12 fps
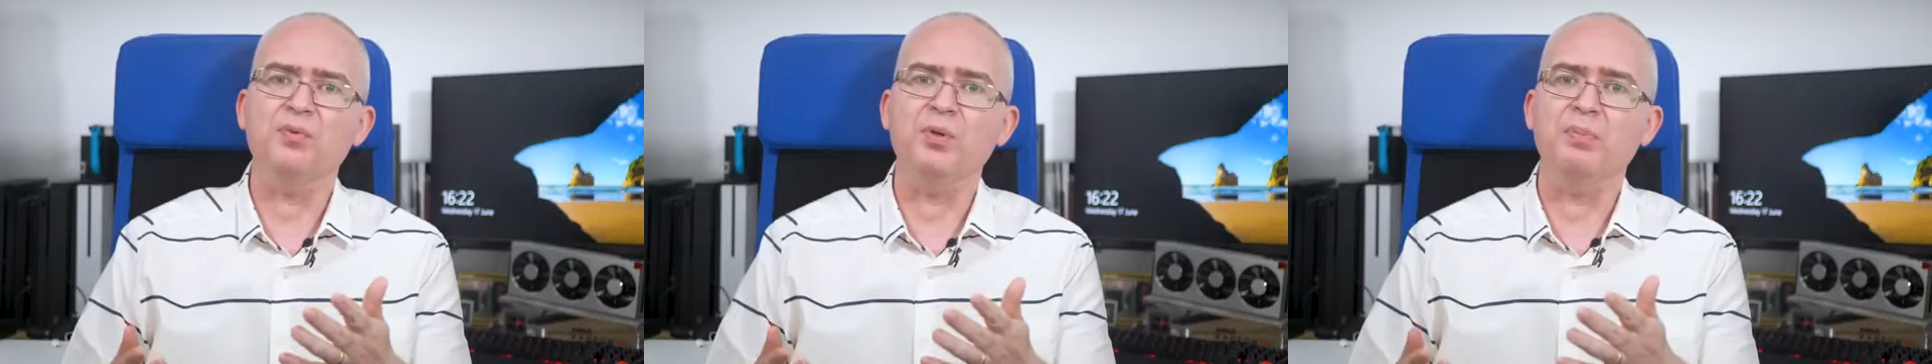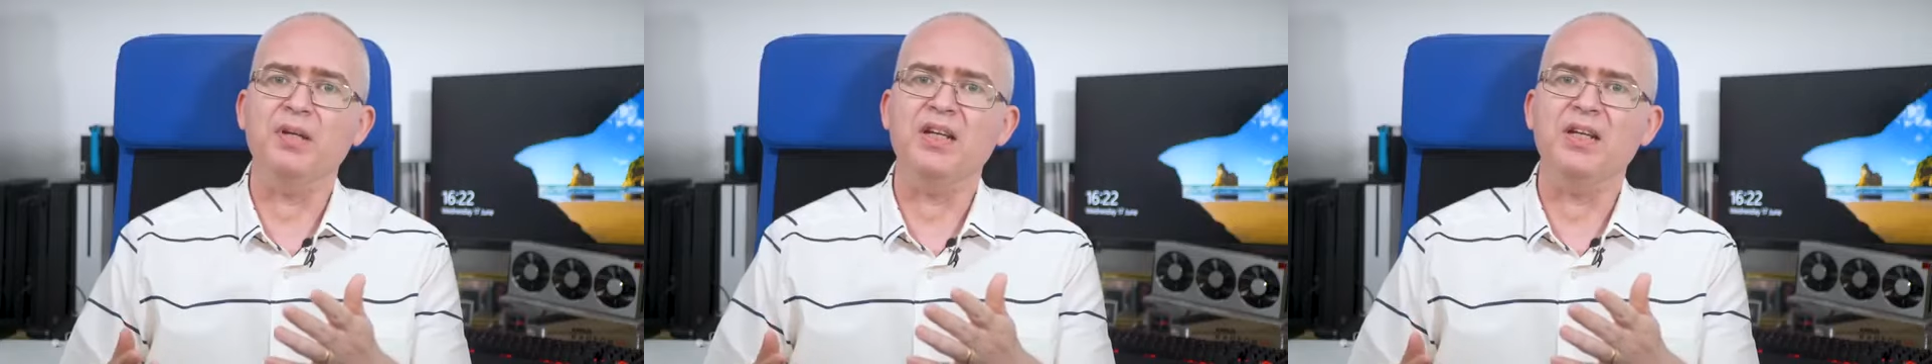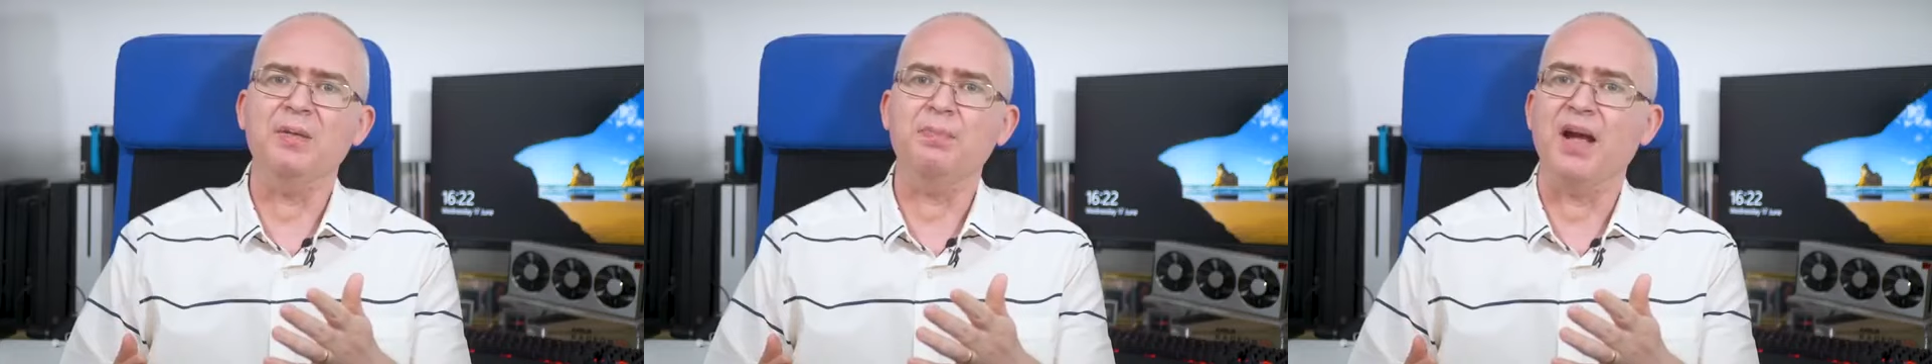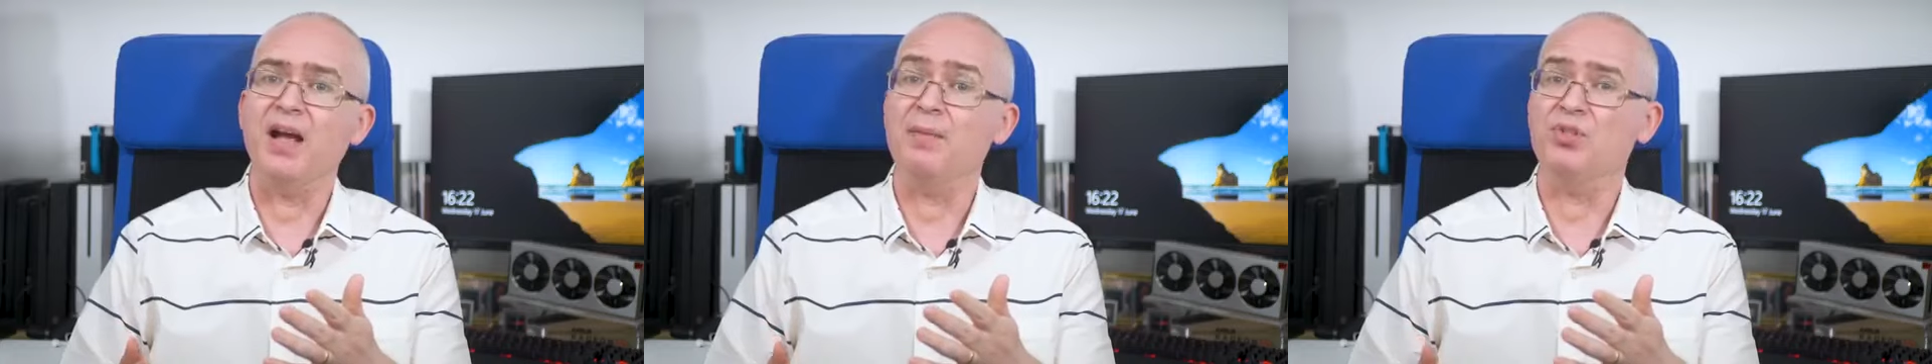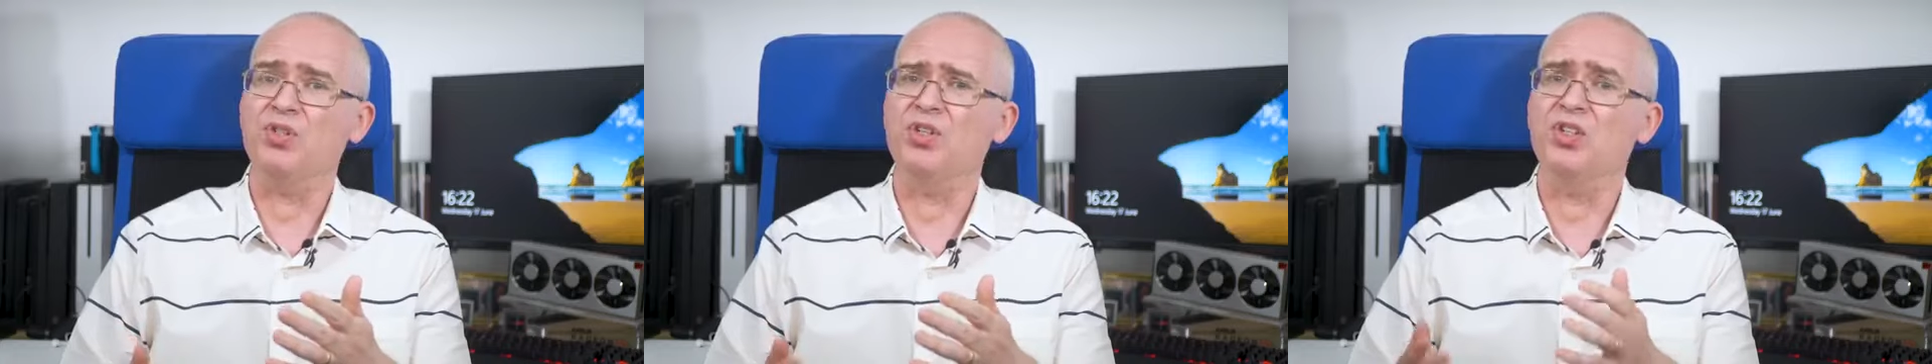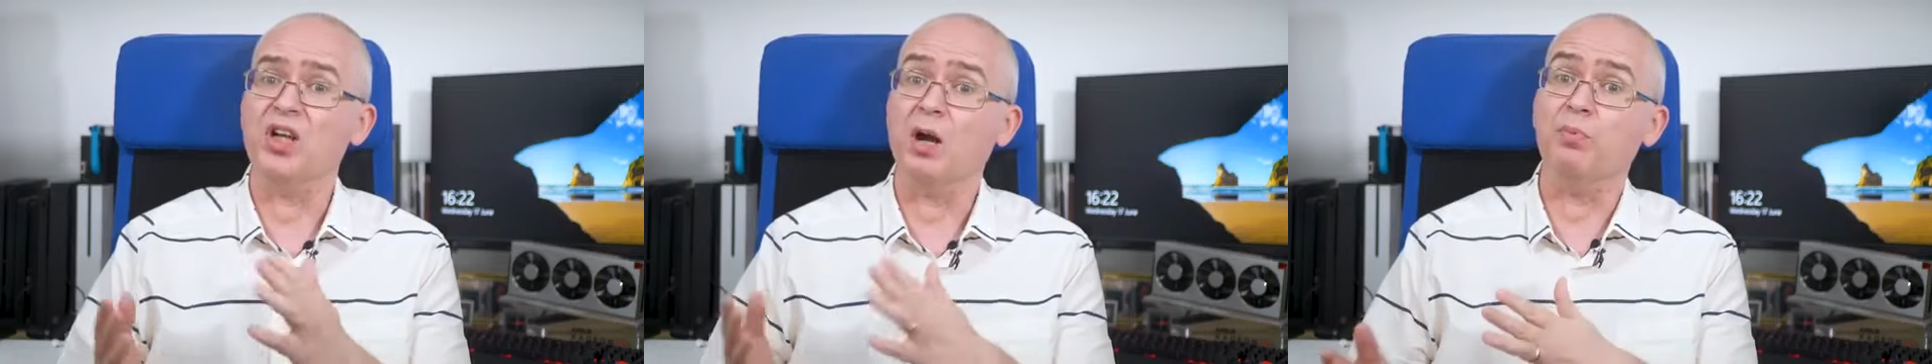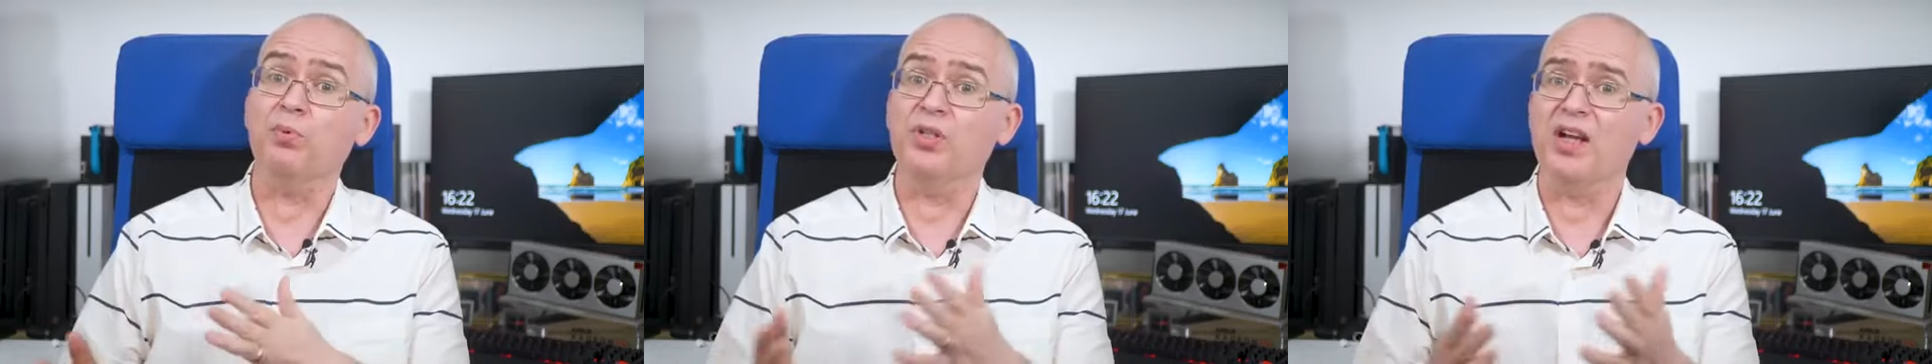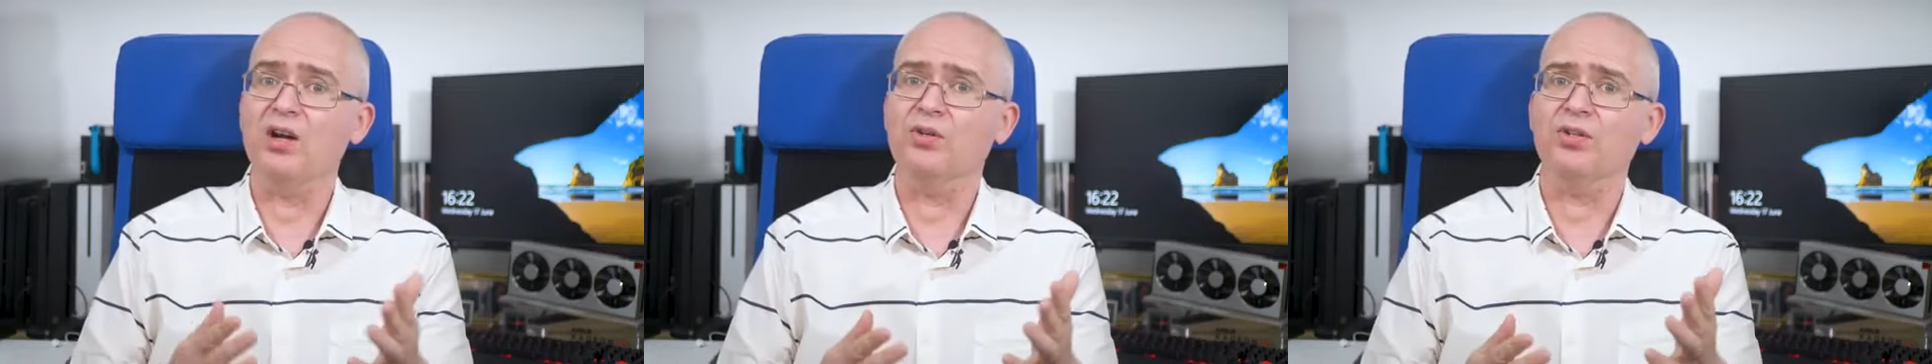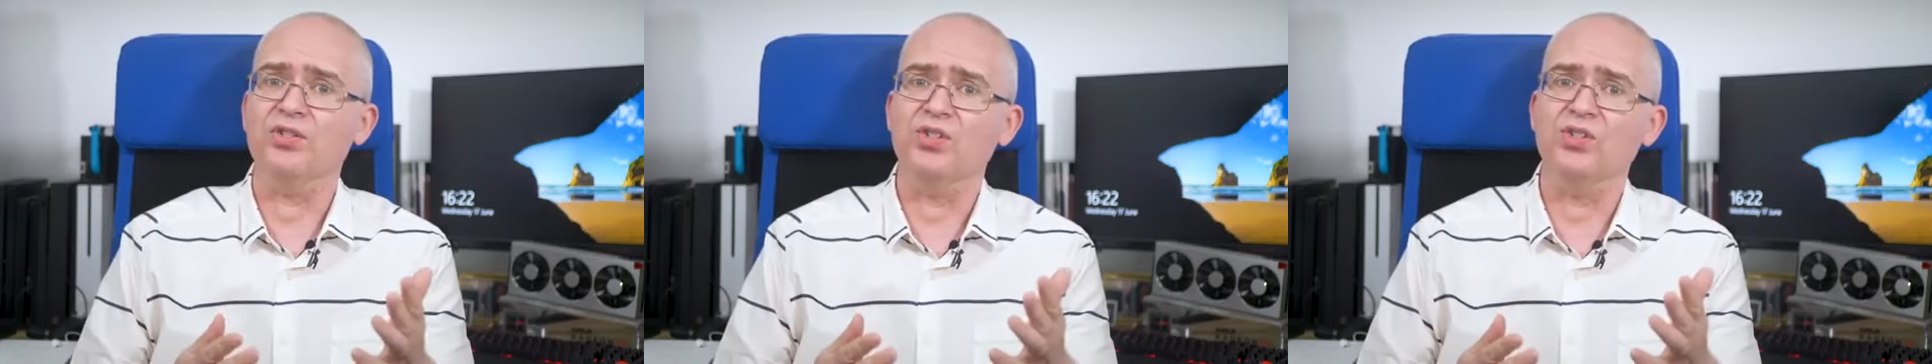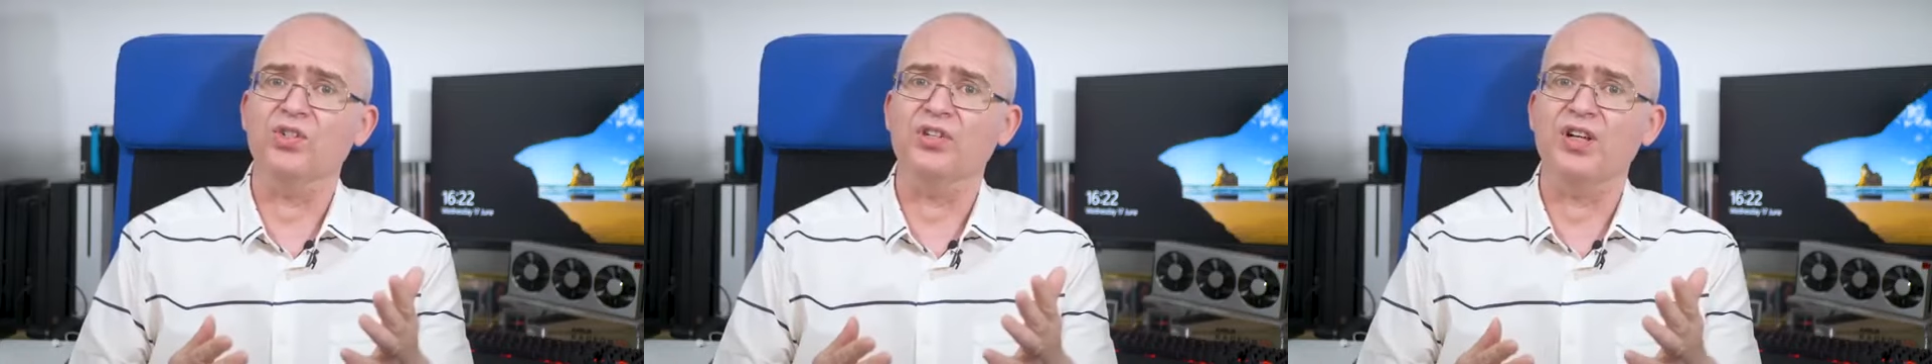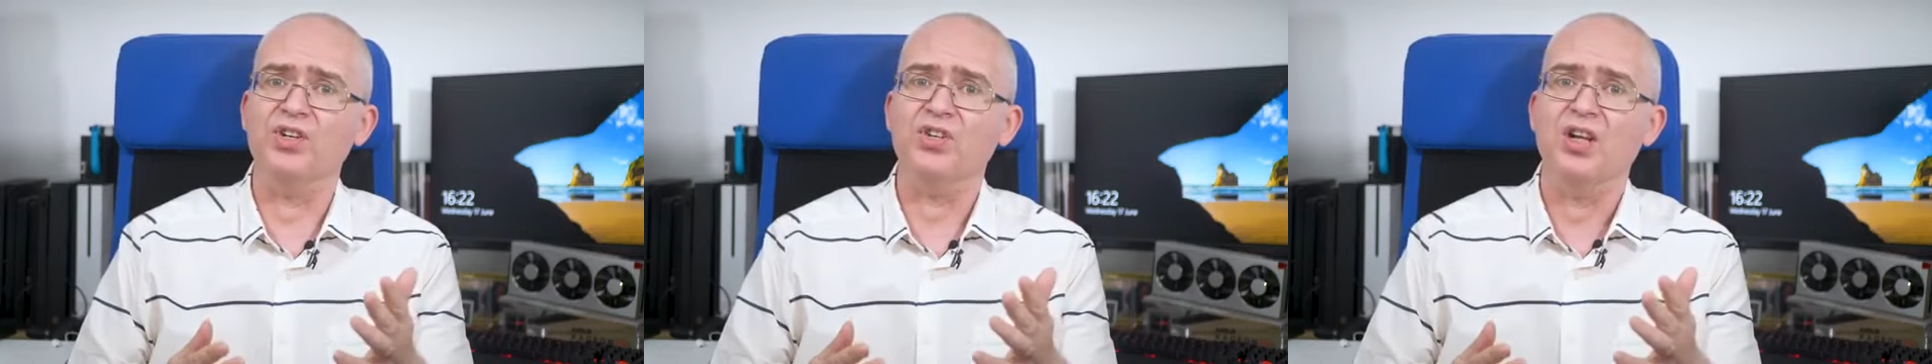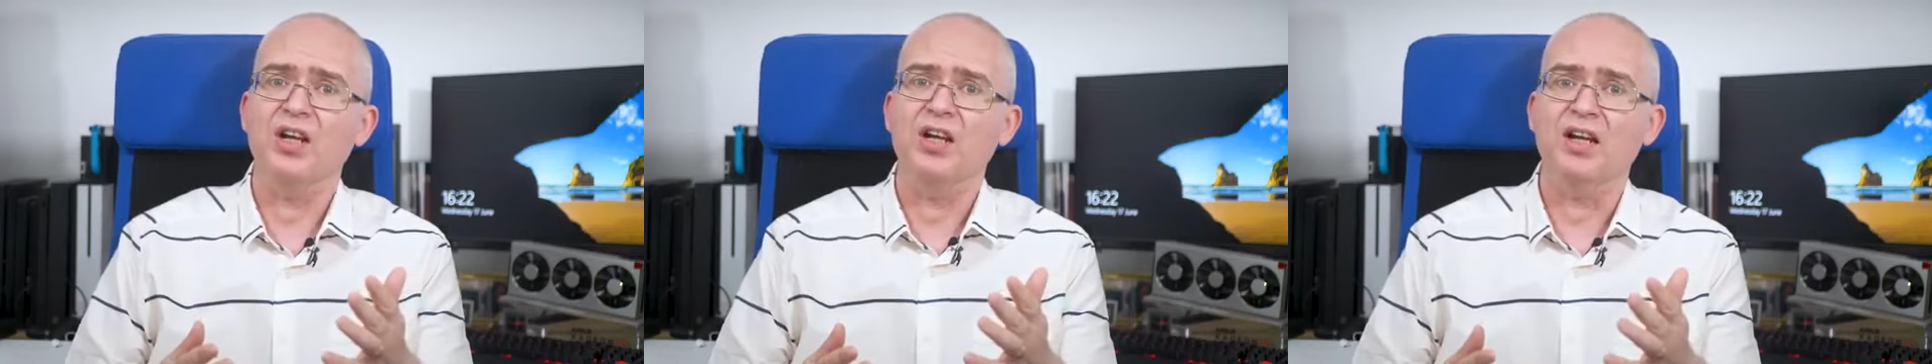would be perhaps to double down on storage